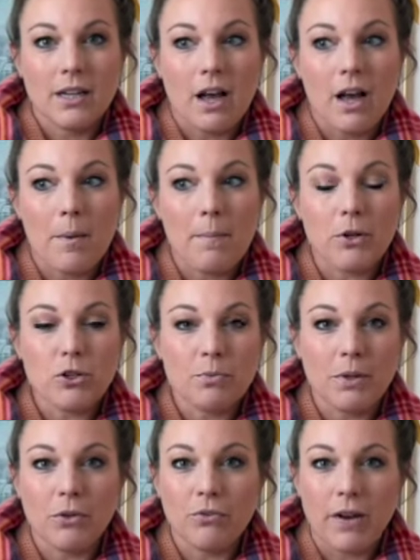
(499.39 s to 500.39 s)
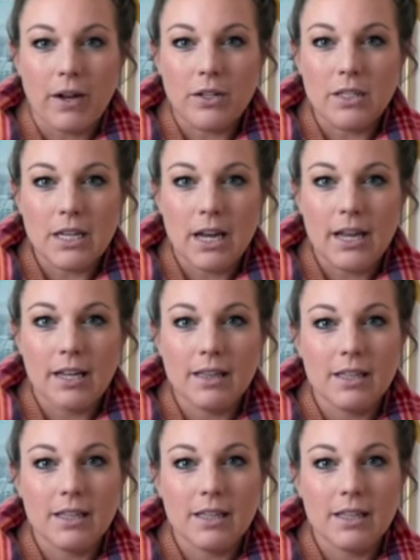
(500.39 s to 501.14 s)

Marshmallow Fireside,